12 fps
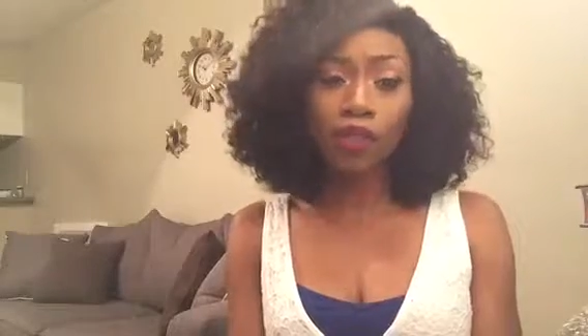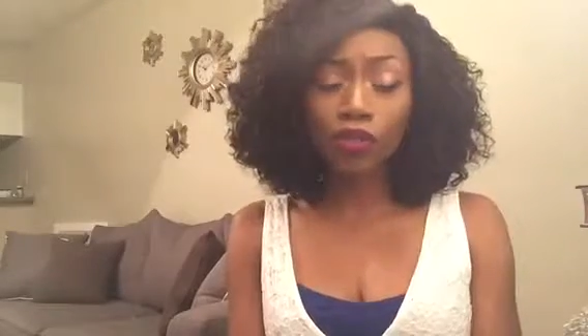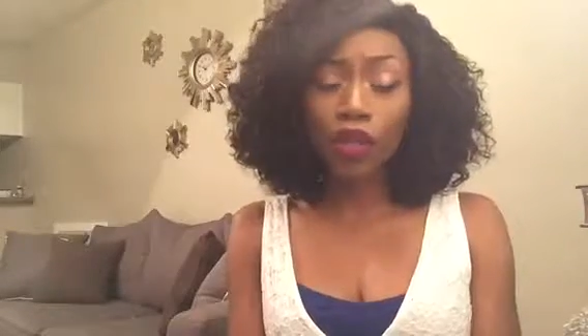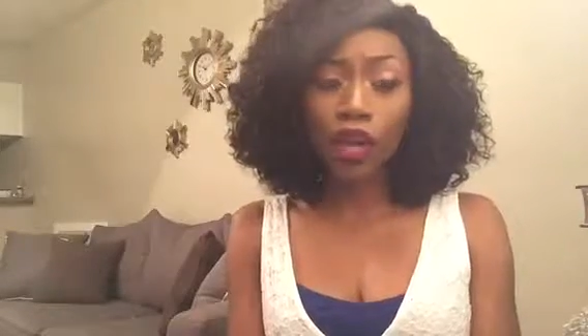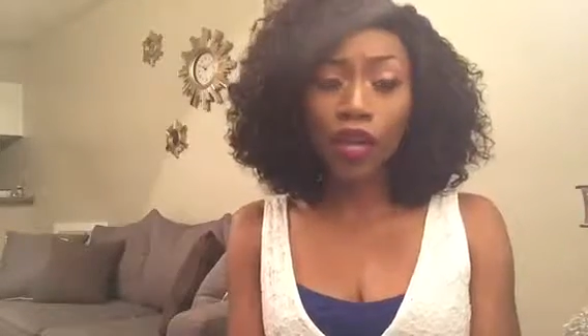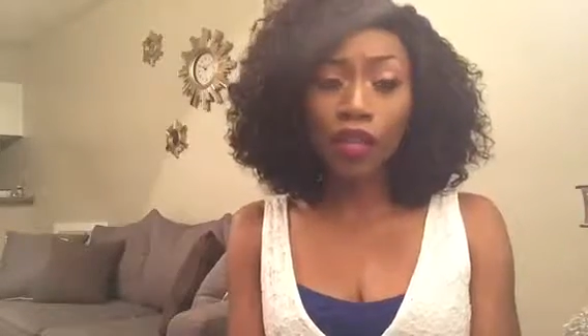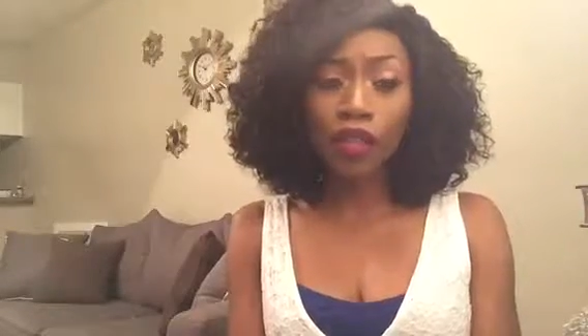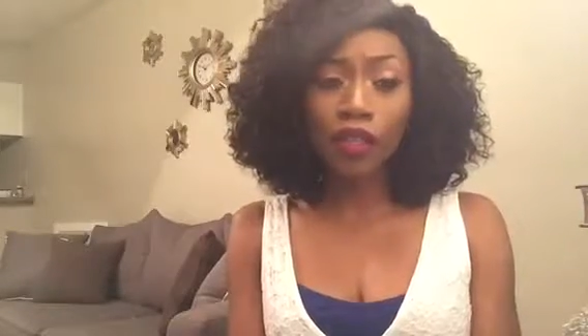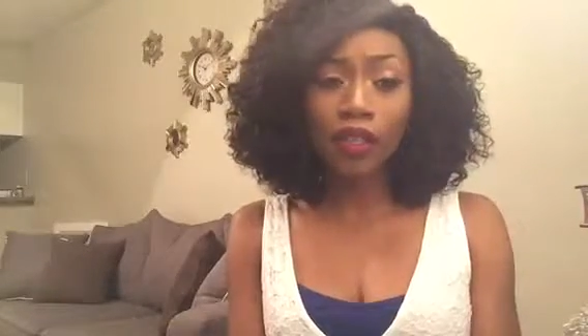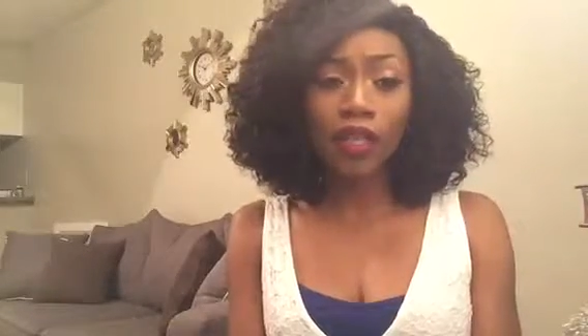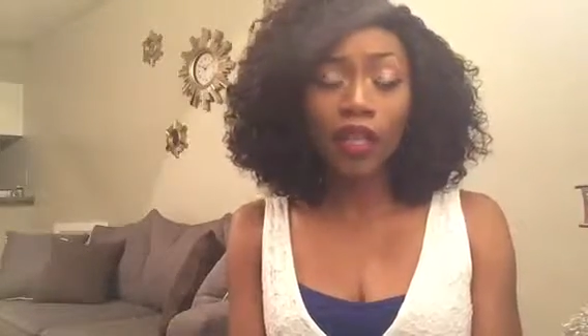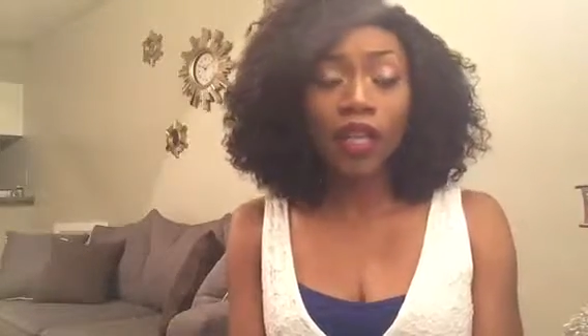try.
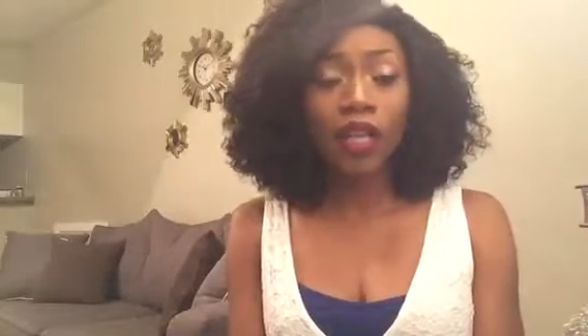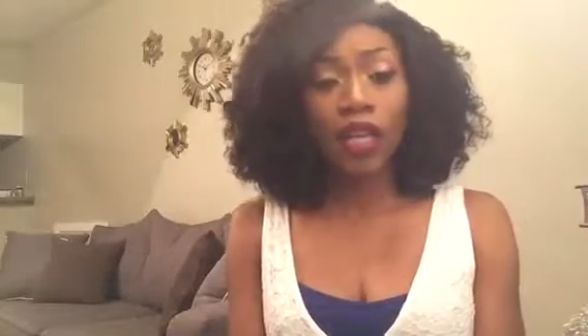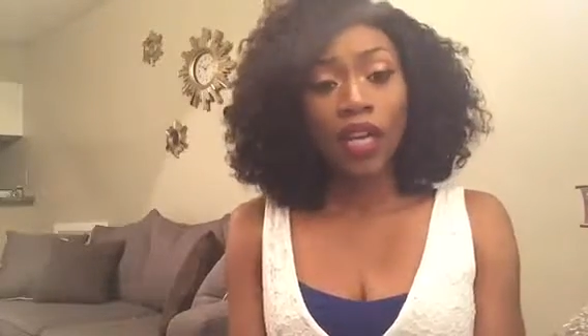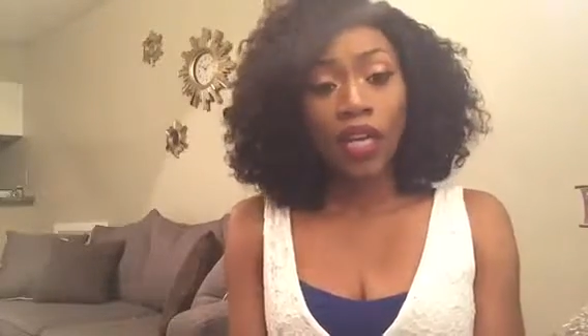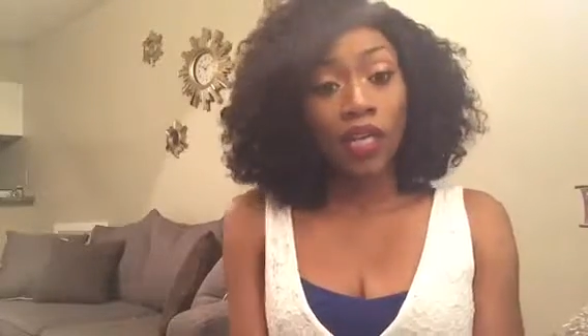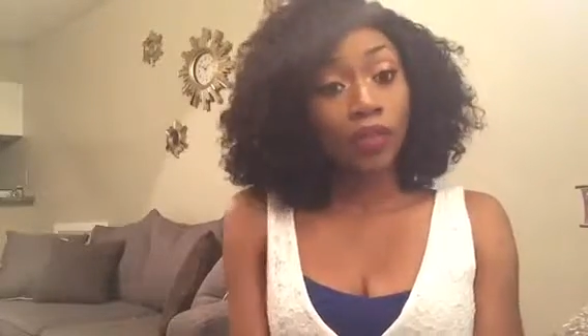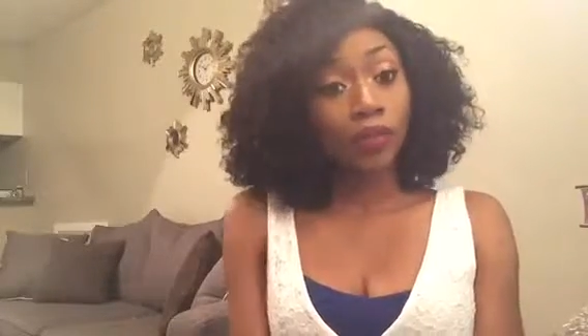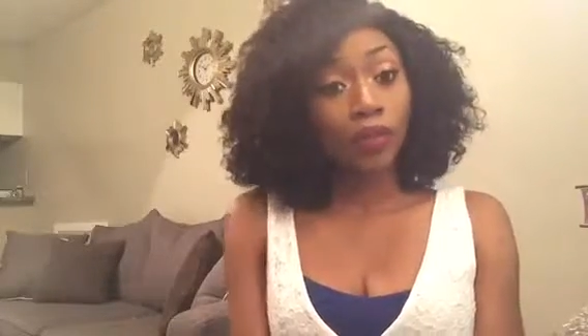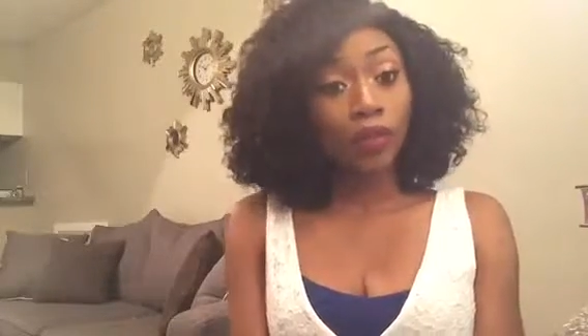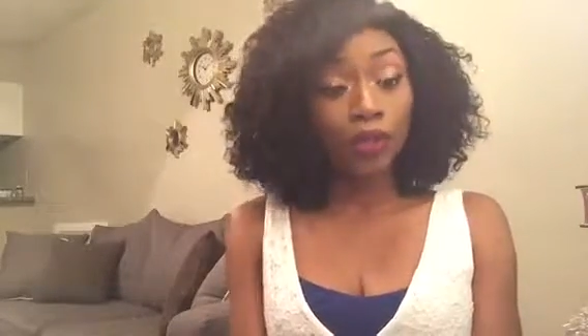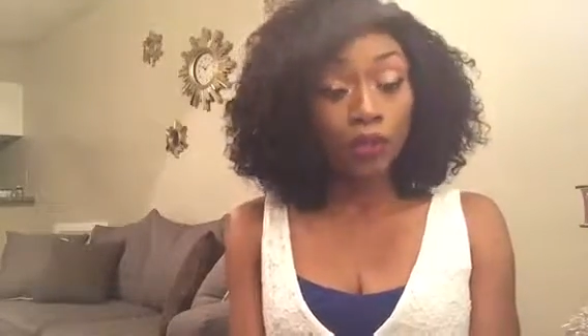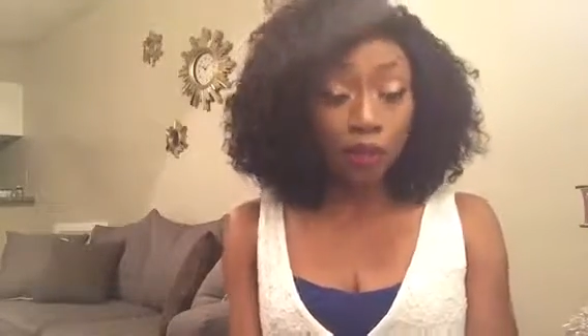
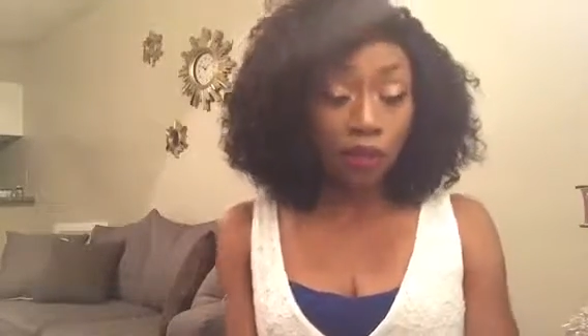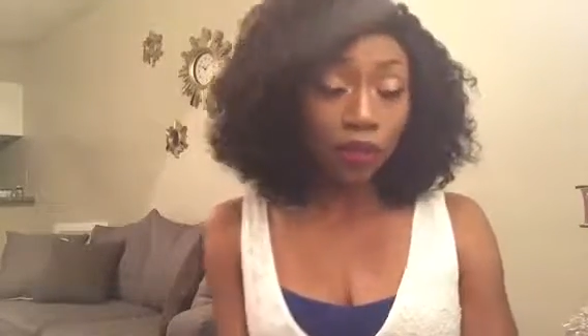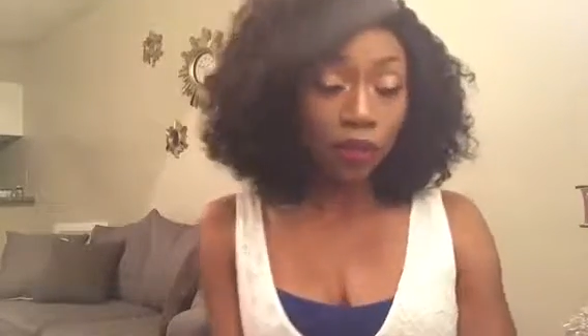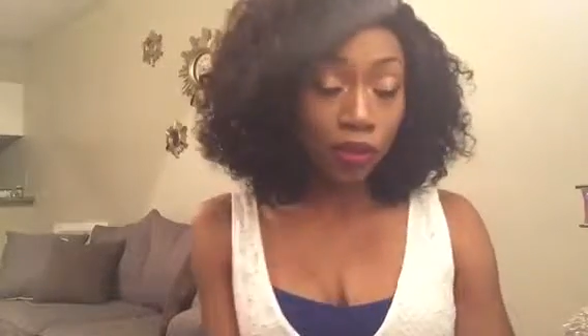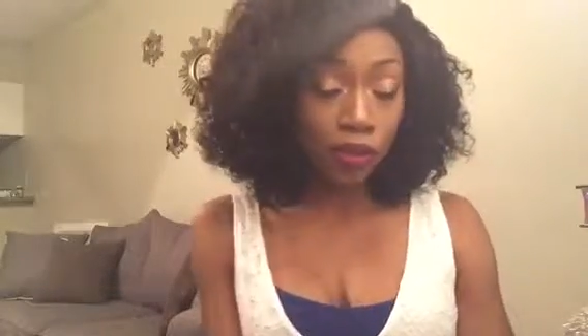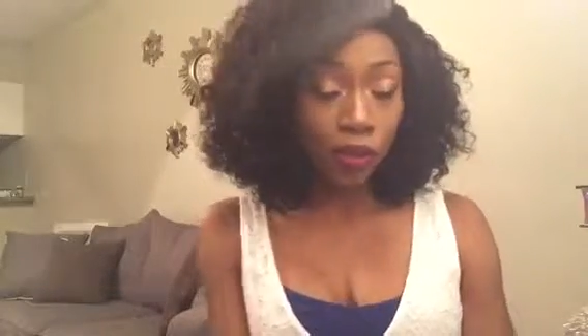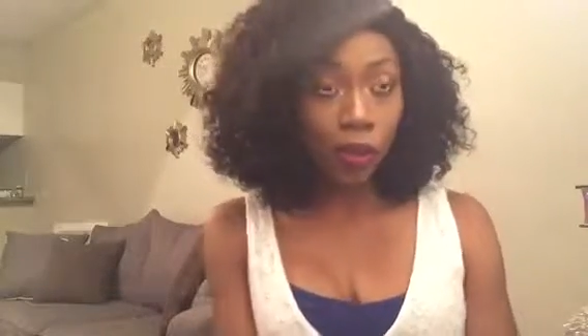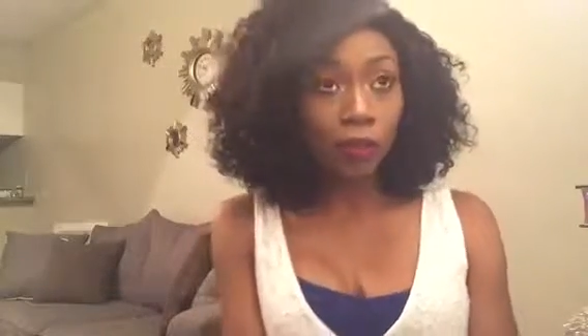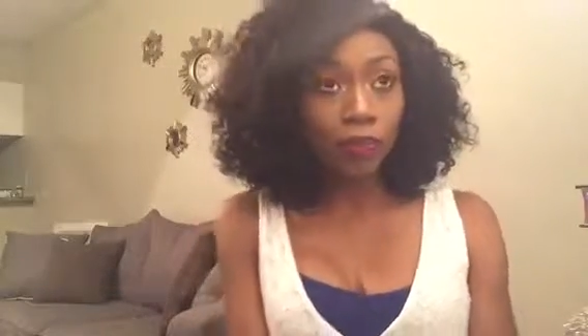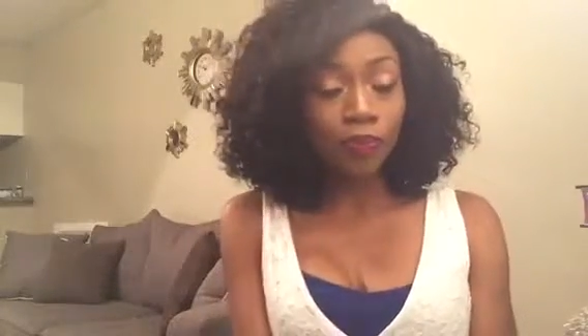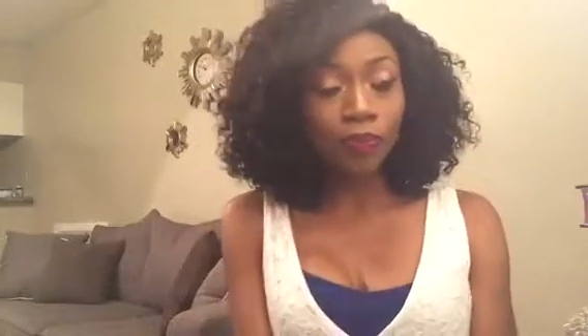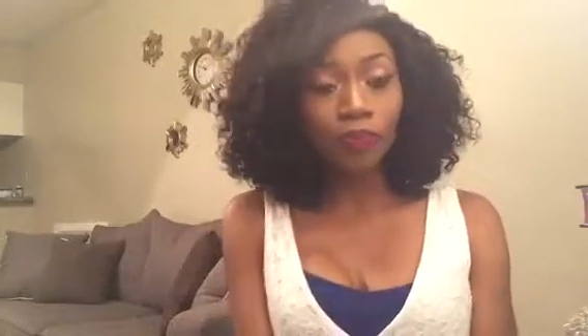Who knows?
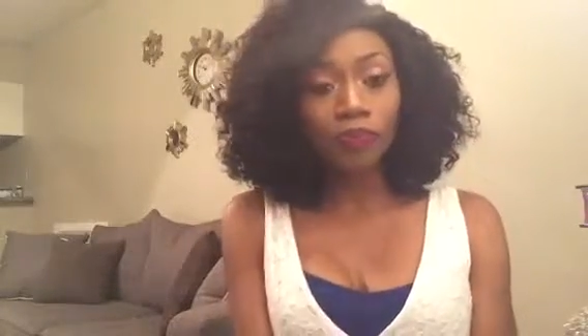So